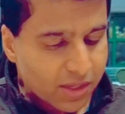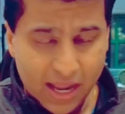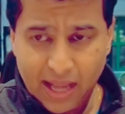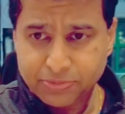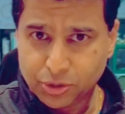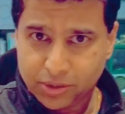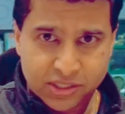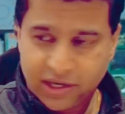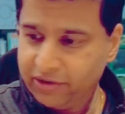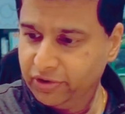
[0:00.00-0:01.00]
absolutely
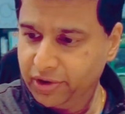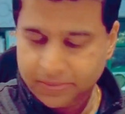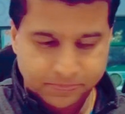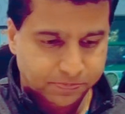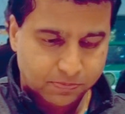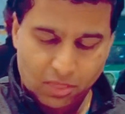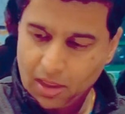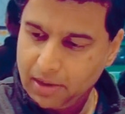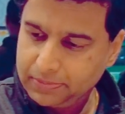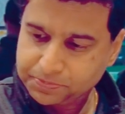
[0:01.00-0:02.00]
covered
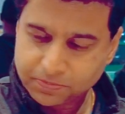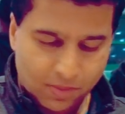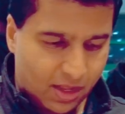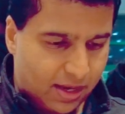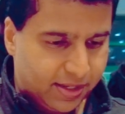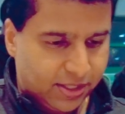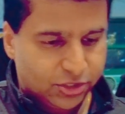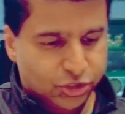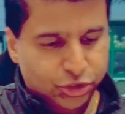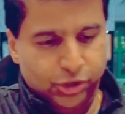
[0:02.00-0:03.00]

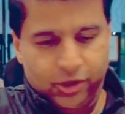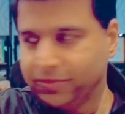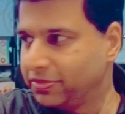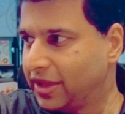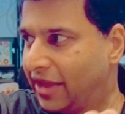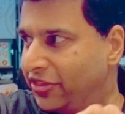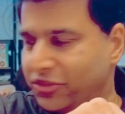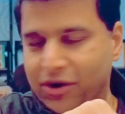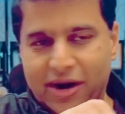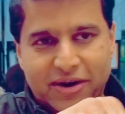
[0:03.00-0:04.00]
in sugar. I think
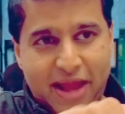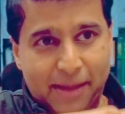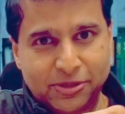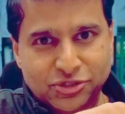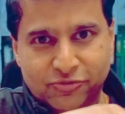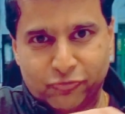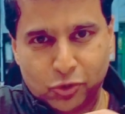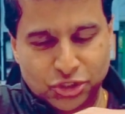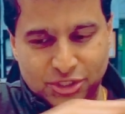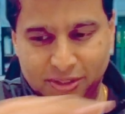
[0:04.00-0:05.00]
they're out of napkins,
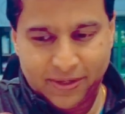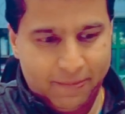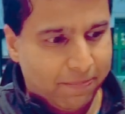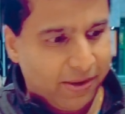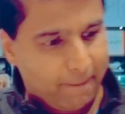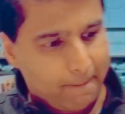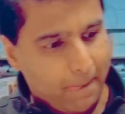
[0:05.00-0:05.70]
unfortunately, but